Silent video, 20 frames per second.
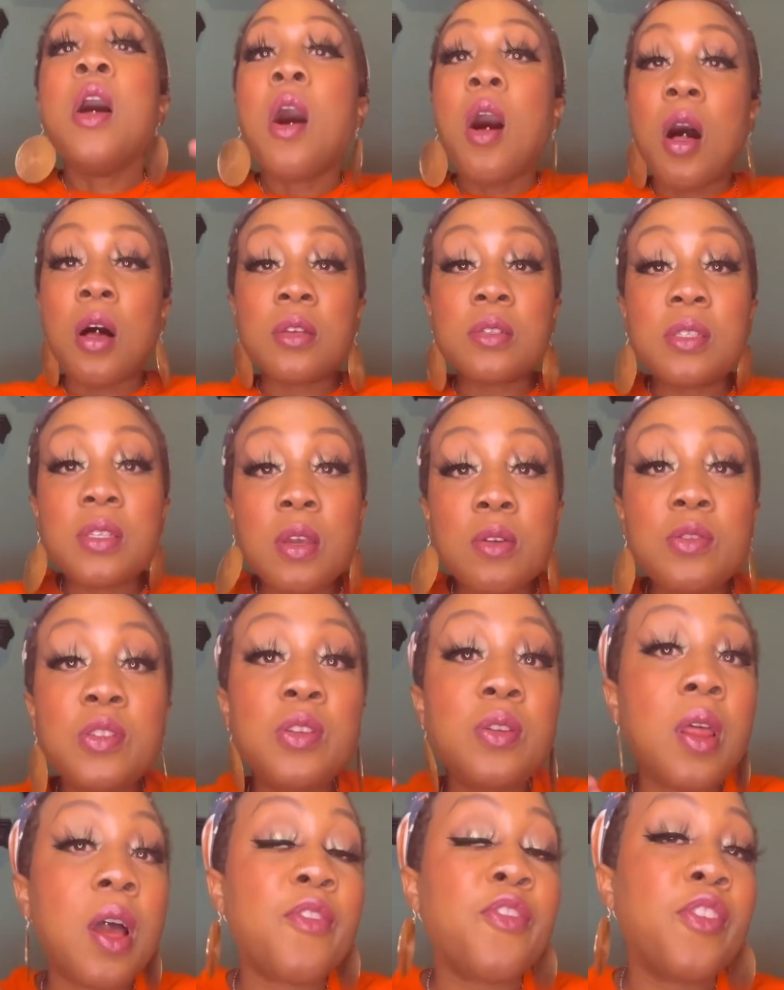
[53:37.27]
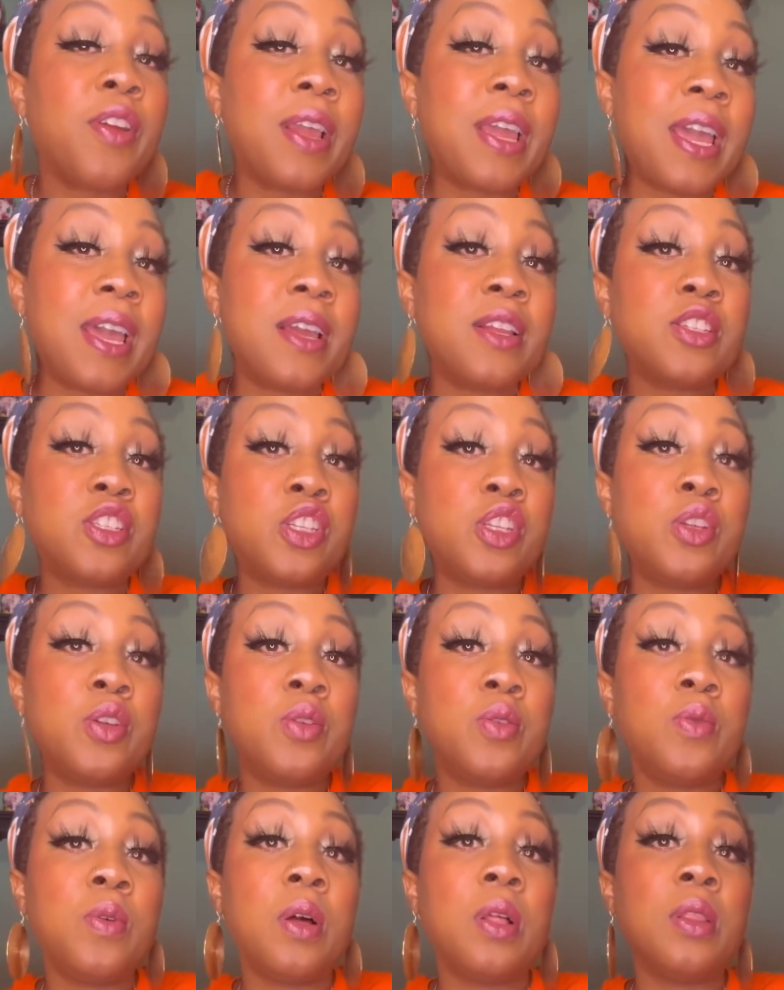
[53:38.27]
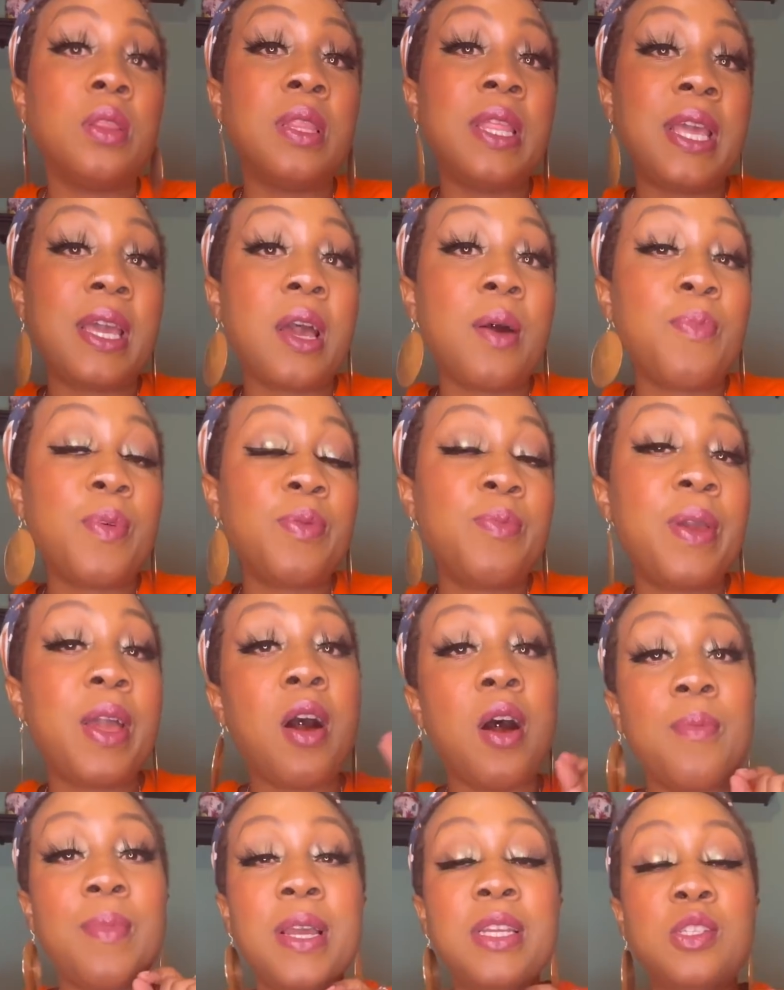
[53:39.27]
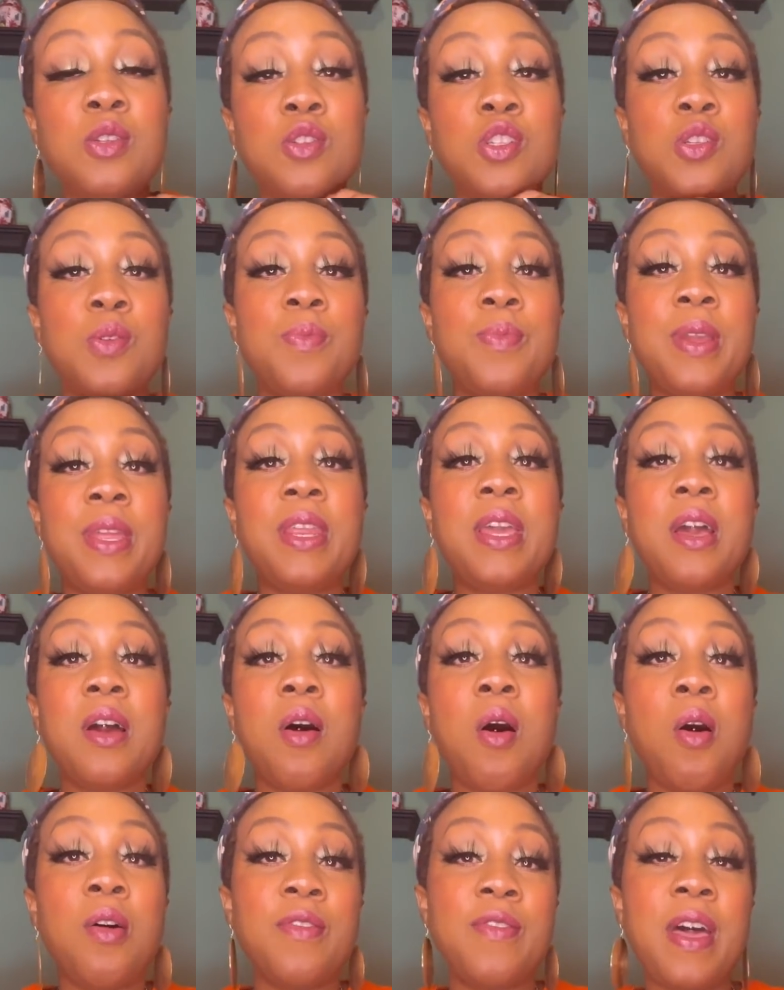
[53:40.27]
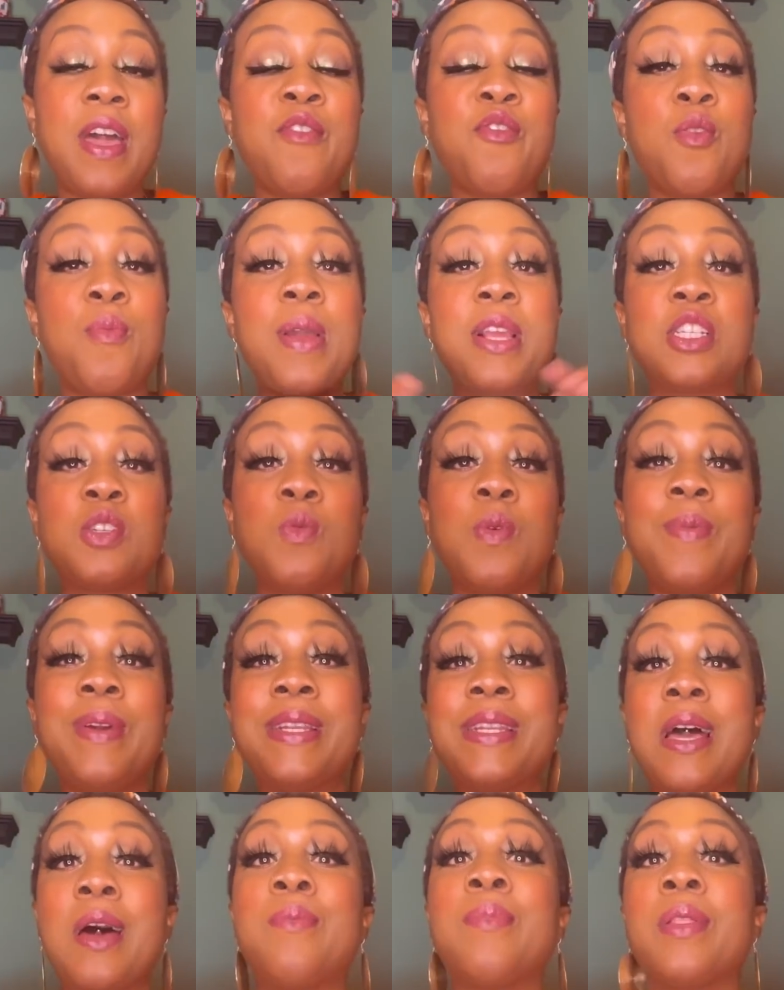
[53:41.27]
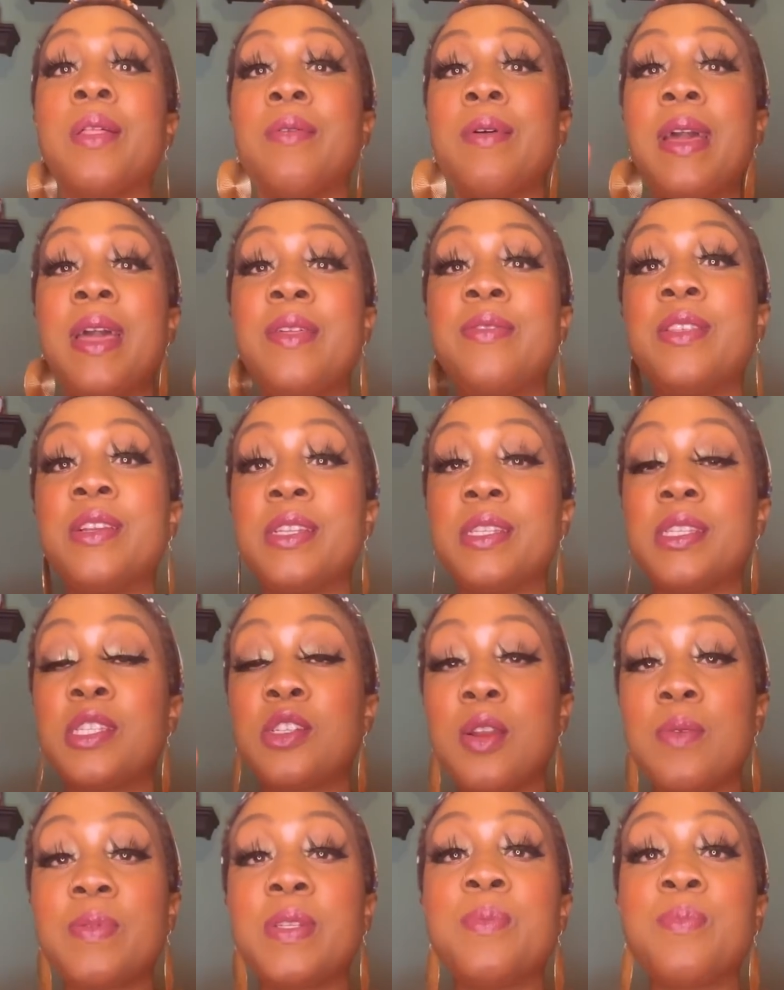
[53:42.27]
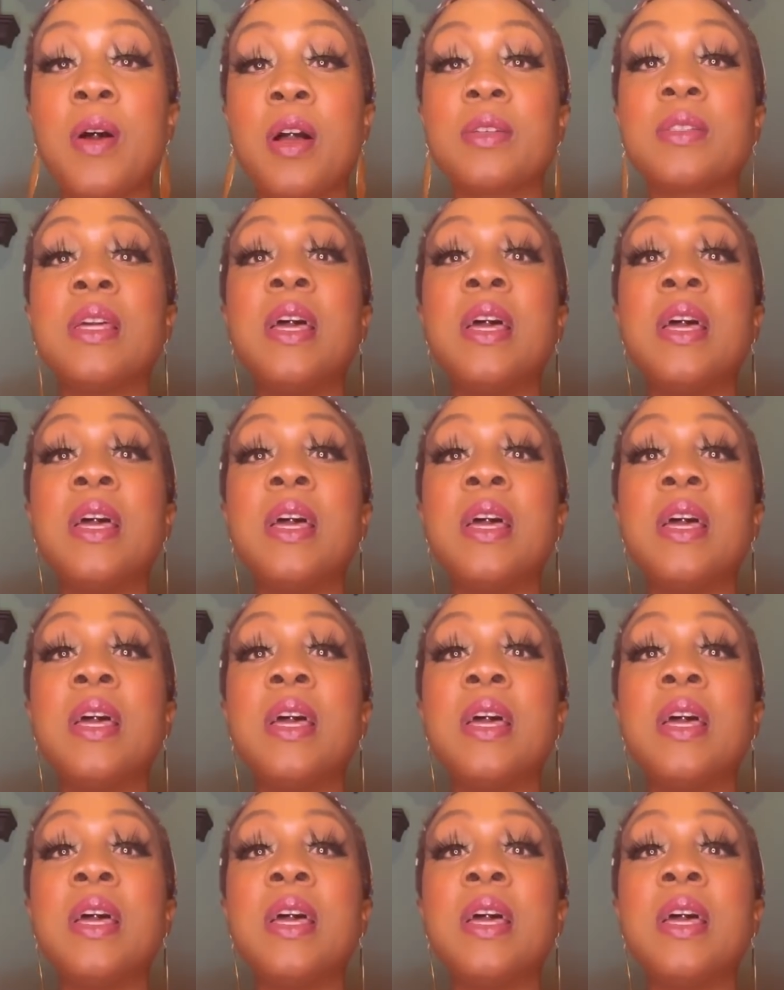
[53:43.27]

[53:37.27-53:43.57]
Also, do not forget to link up with me on my social media. All that information will be down below in the description box.